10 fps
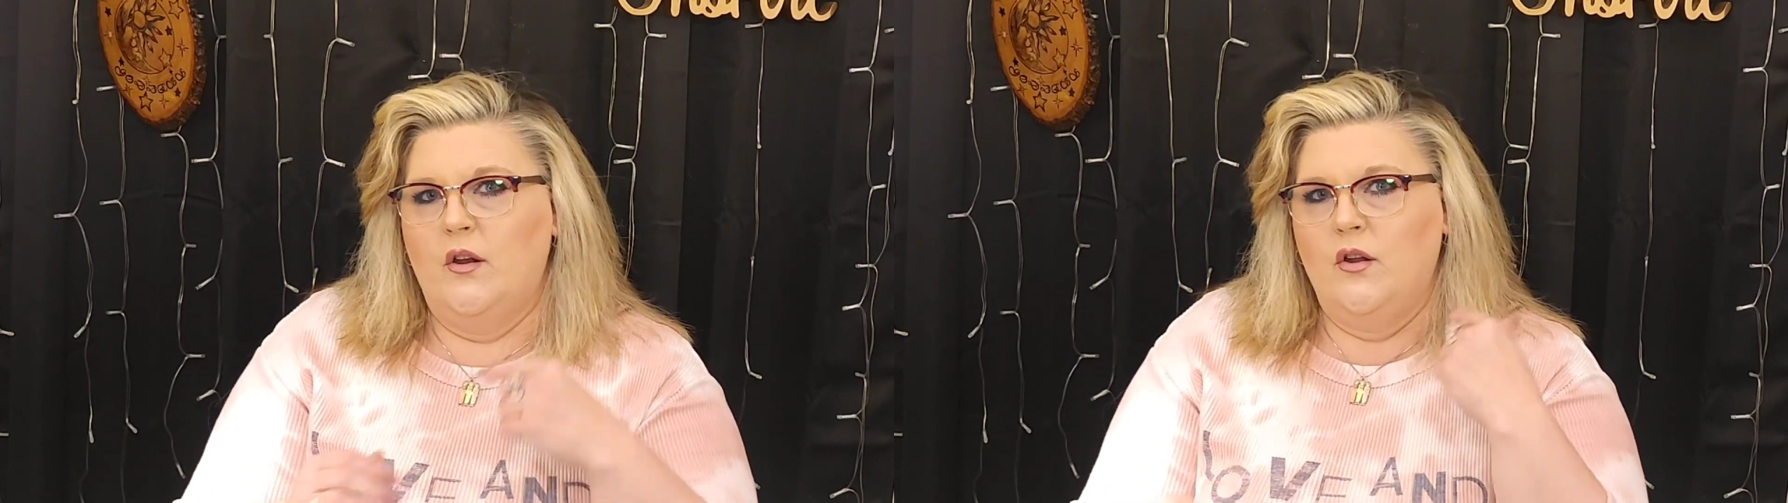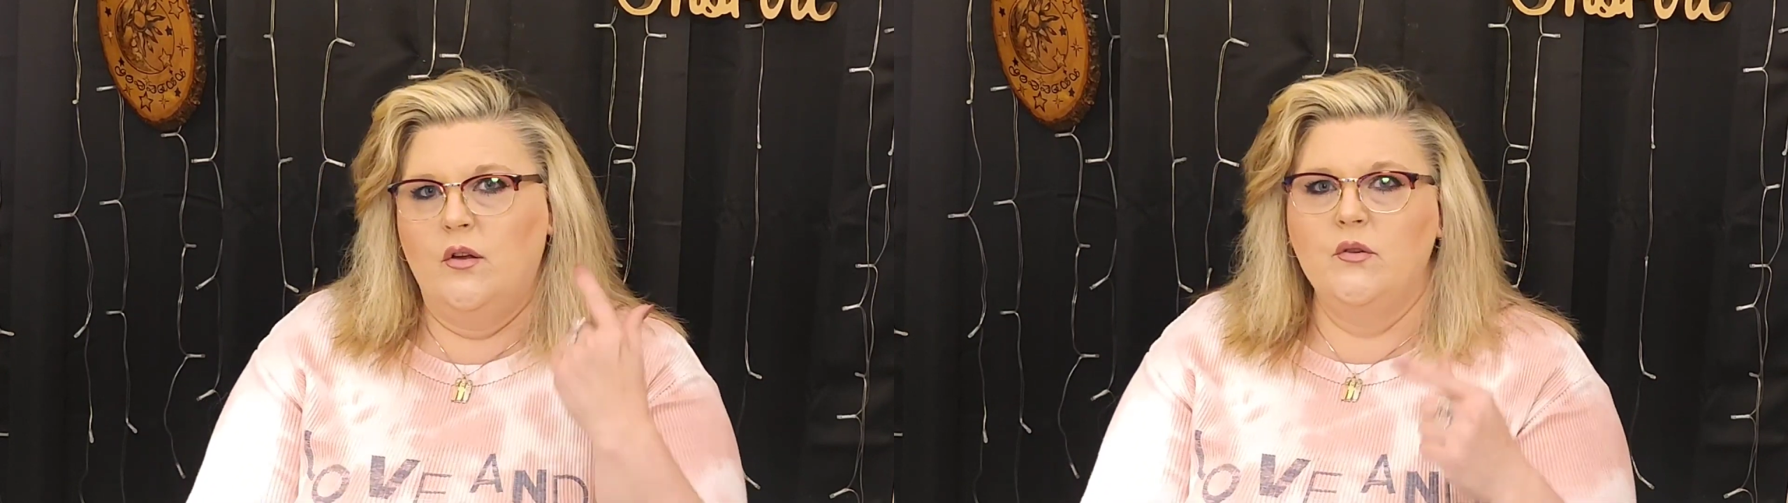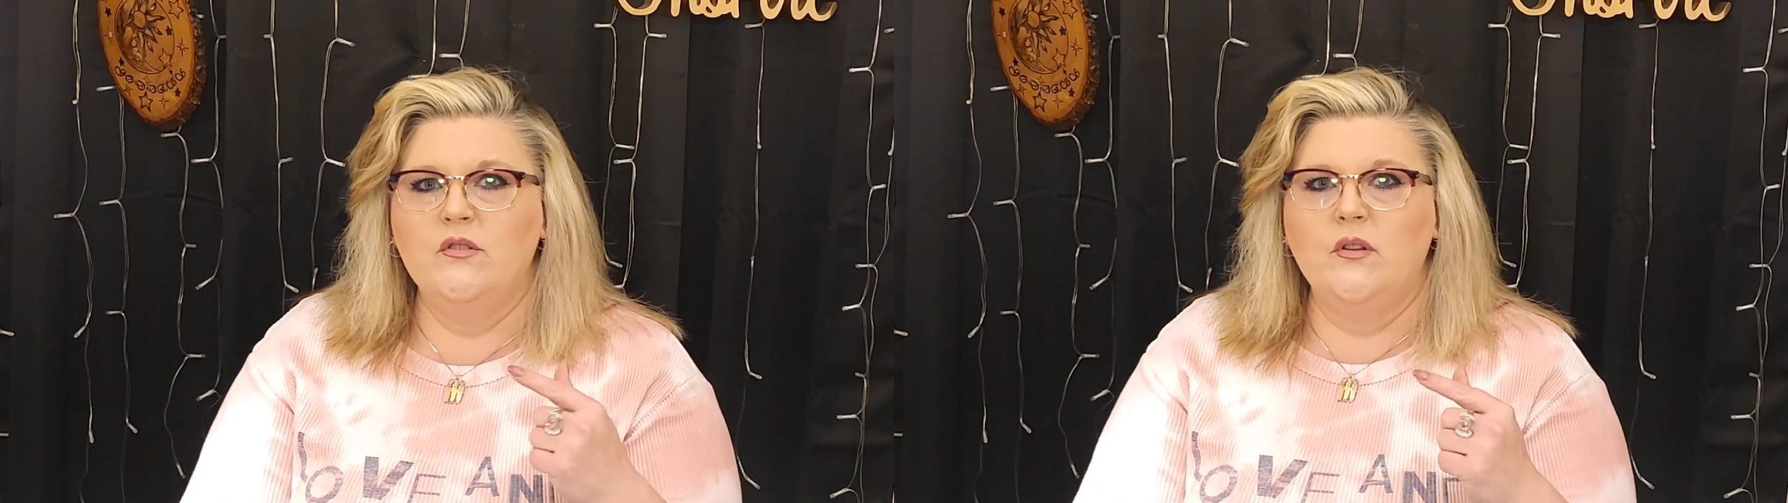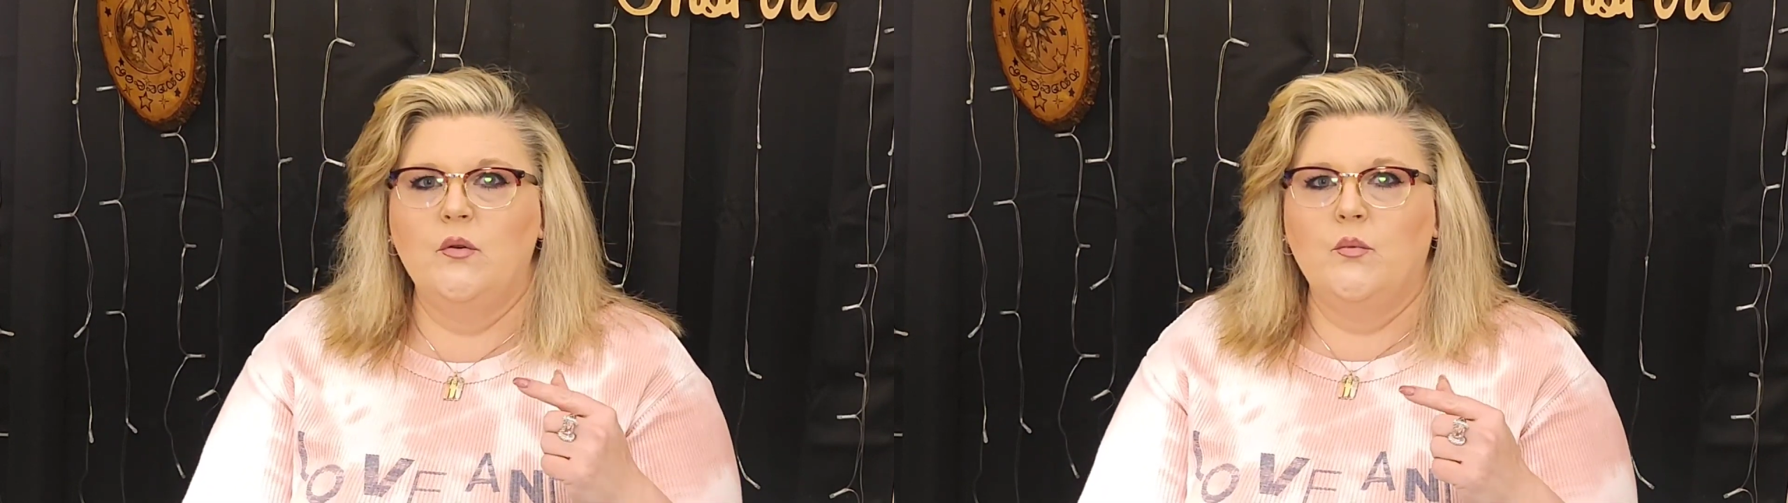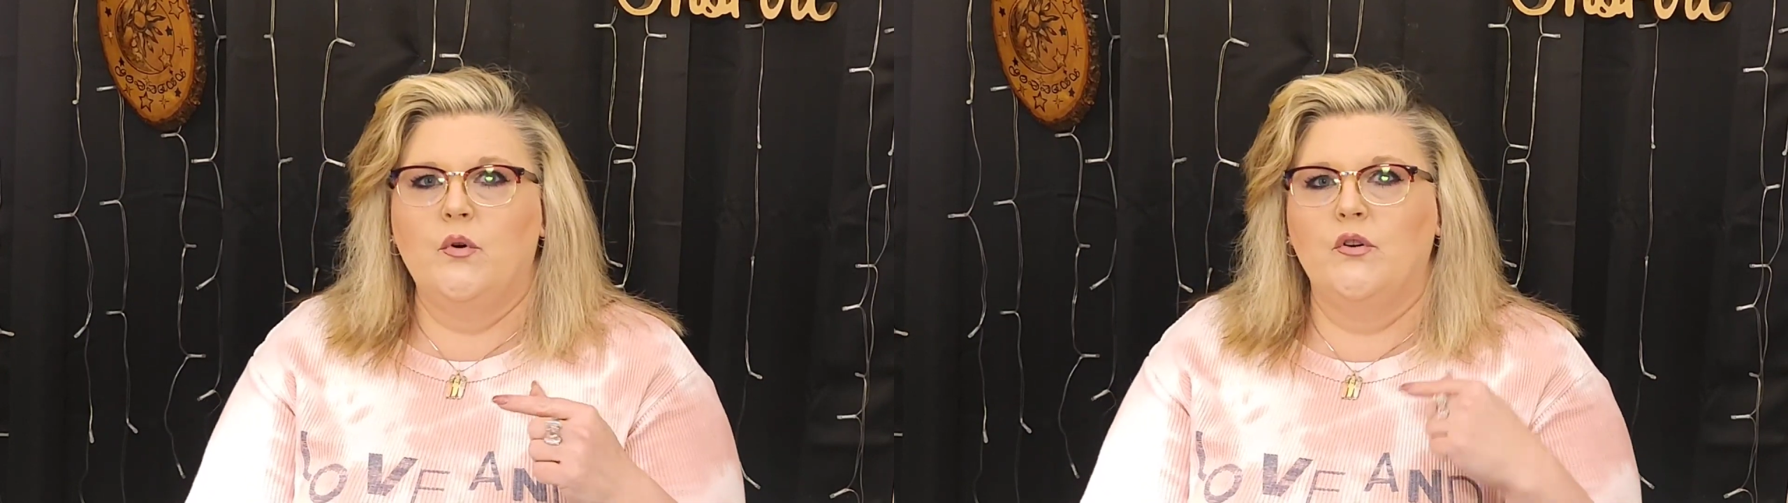using the
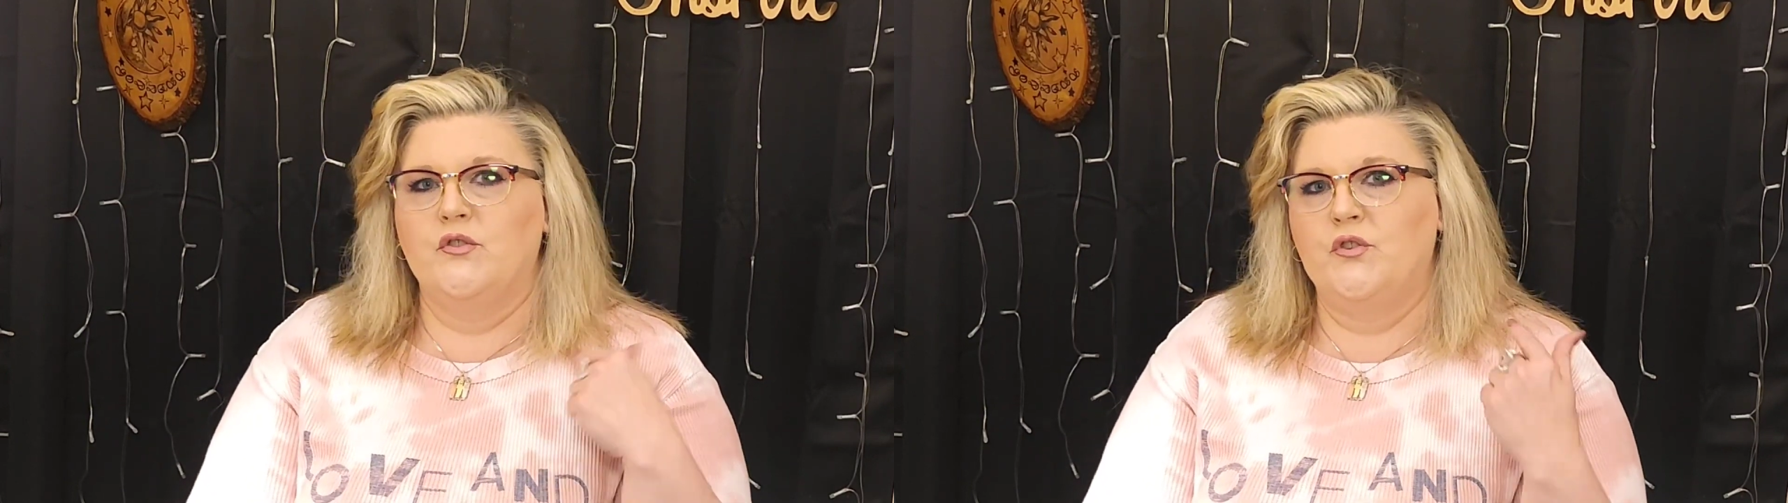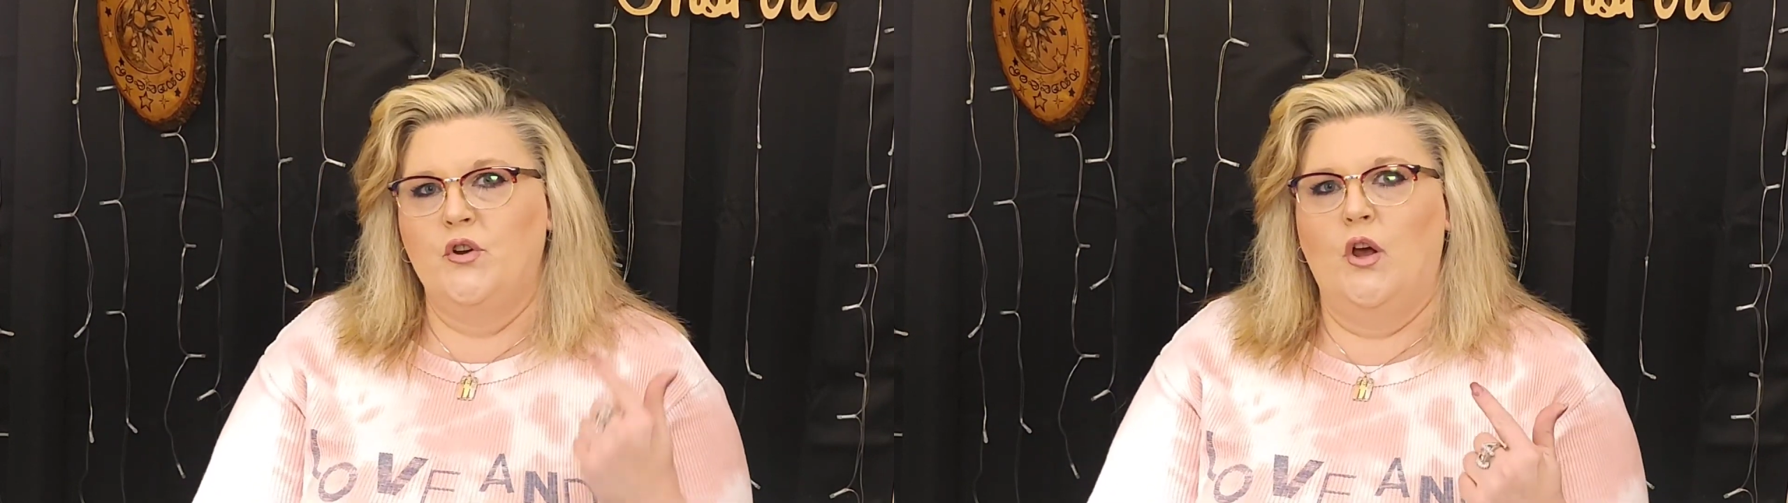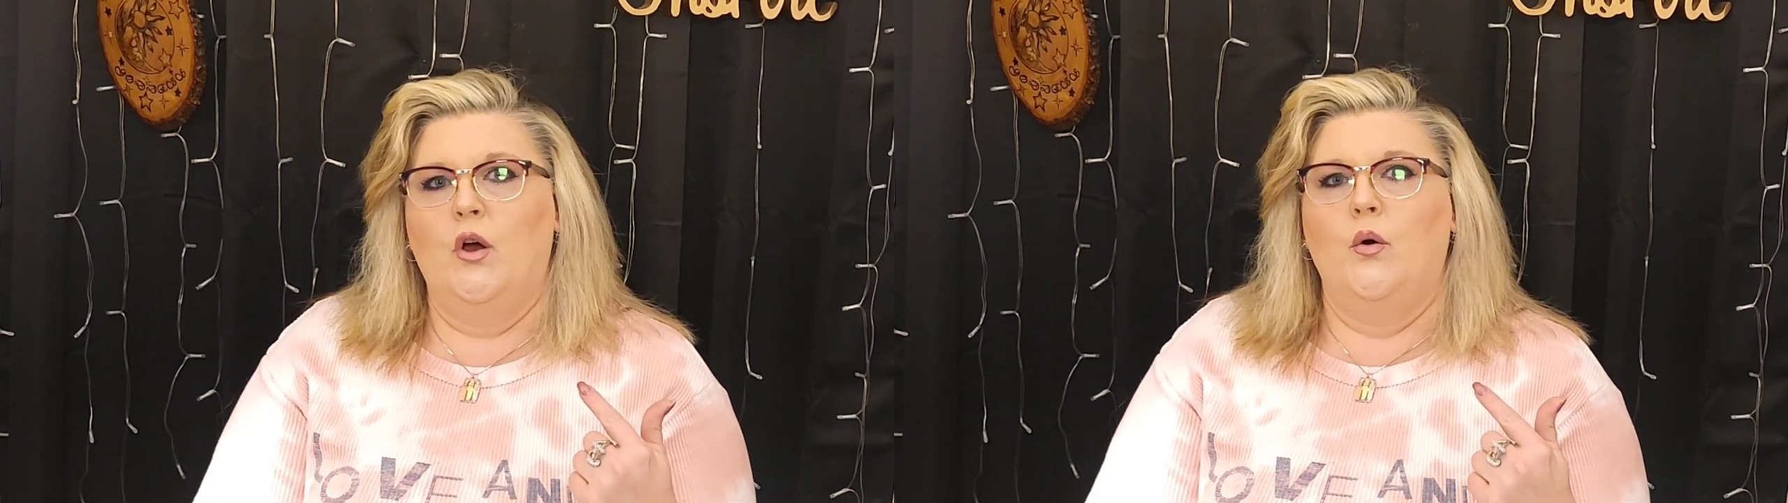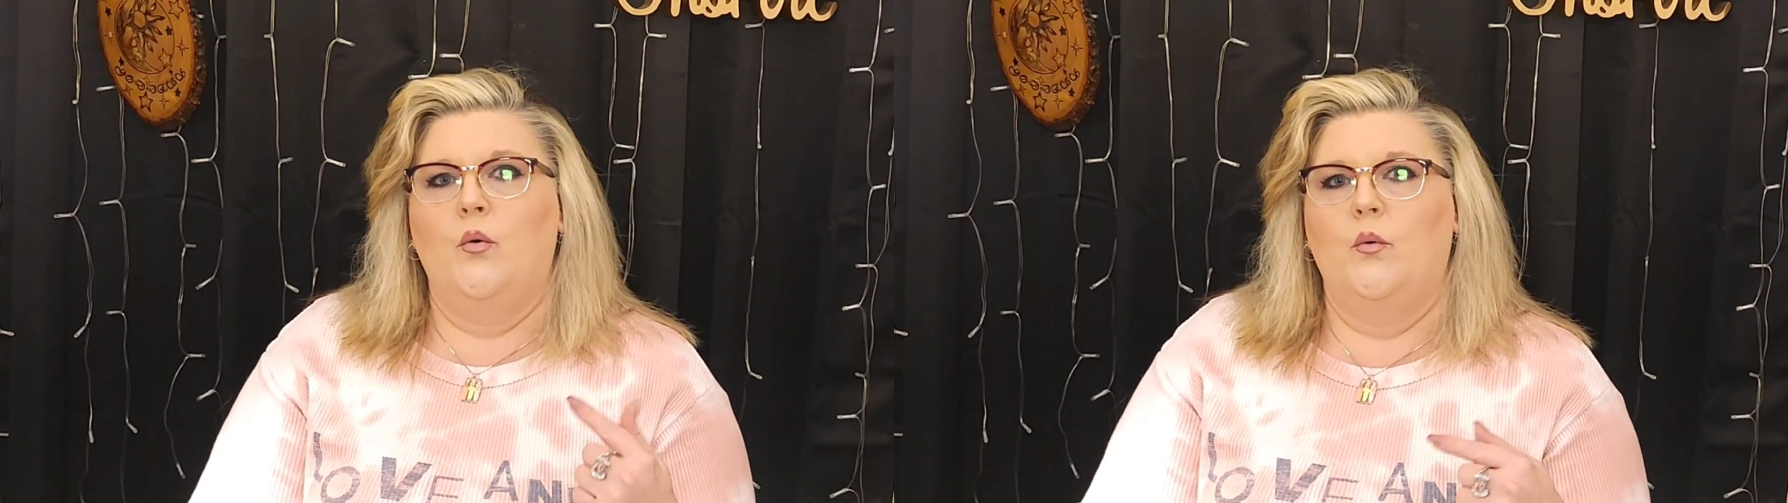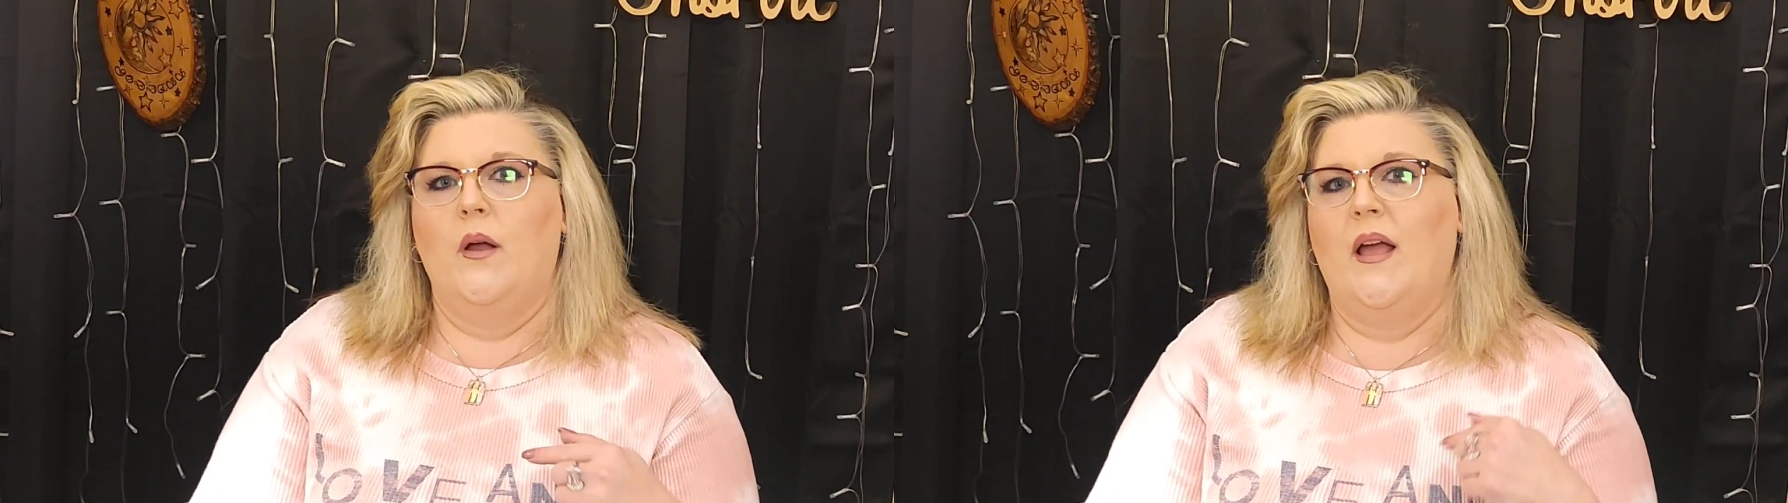words no